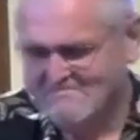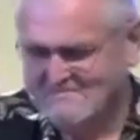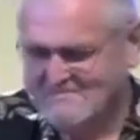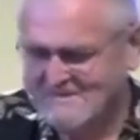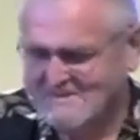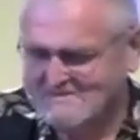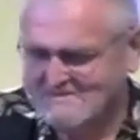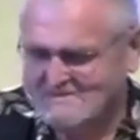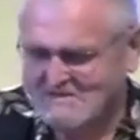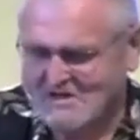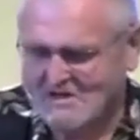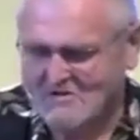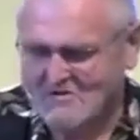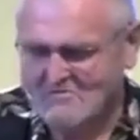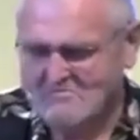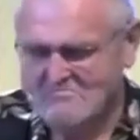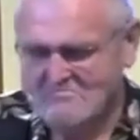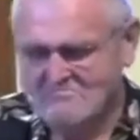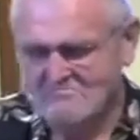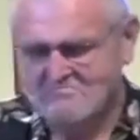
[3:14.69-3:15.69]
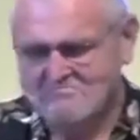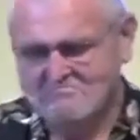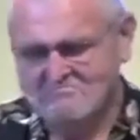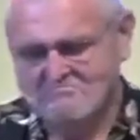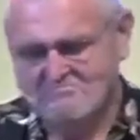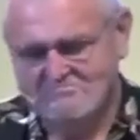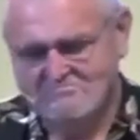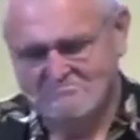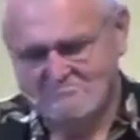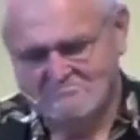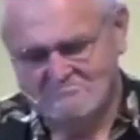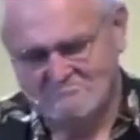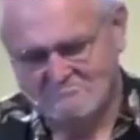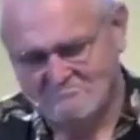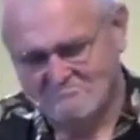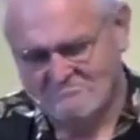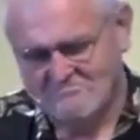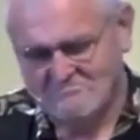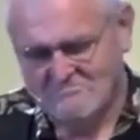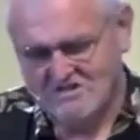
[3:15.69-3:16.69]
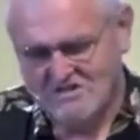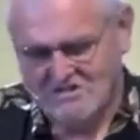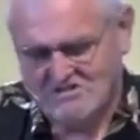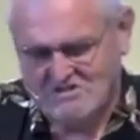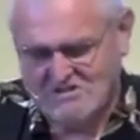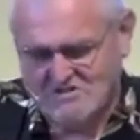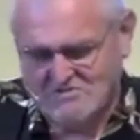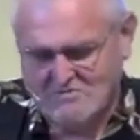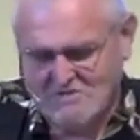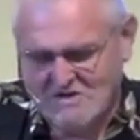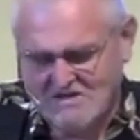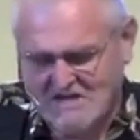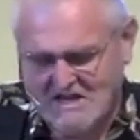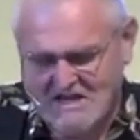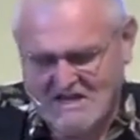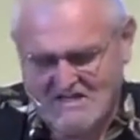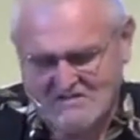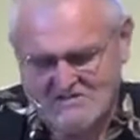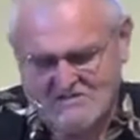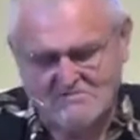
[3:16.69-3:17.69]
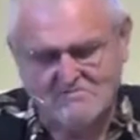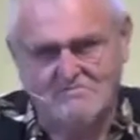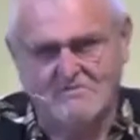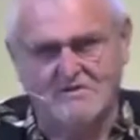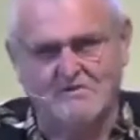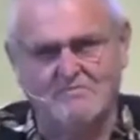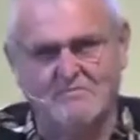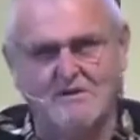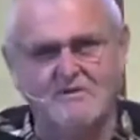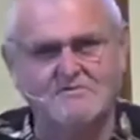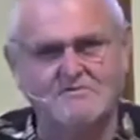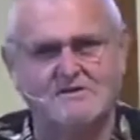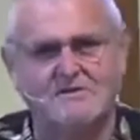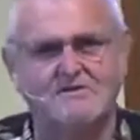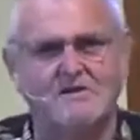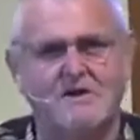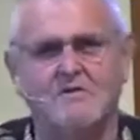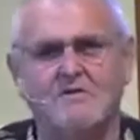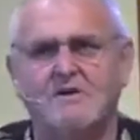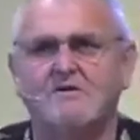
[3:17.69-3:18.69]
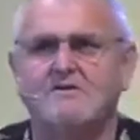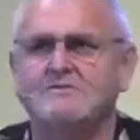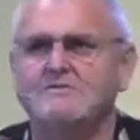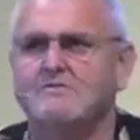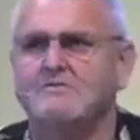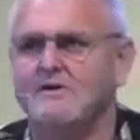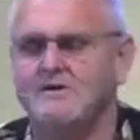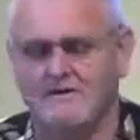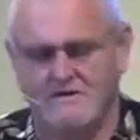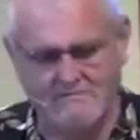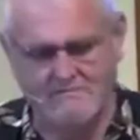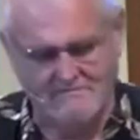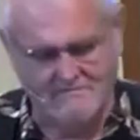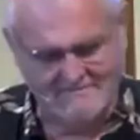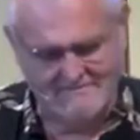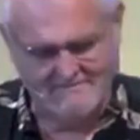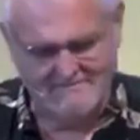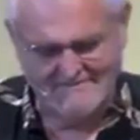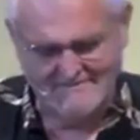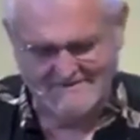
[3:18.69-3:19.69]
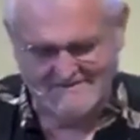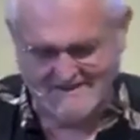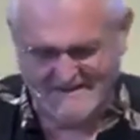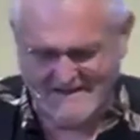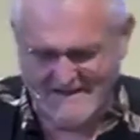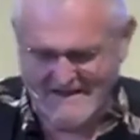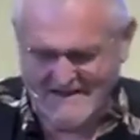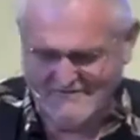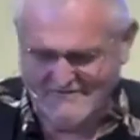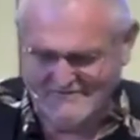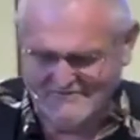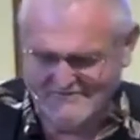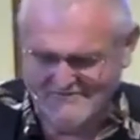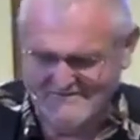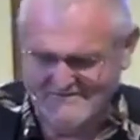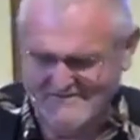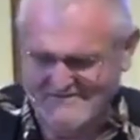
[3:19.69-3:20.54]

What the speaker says: So, just as we dance with music, though, there is a rhythm to life.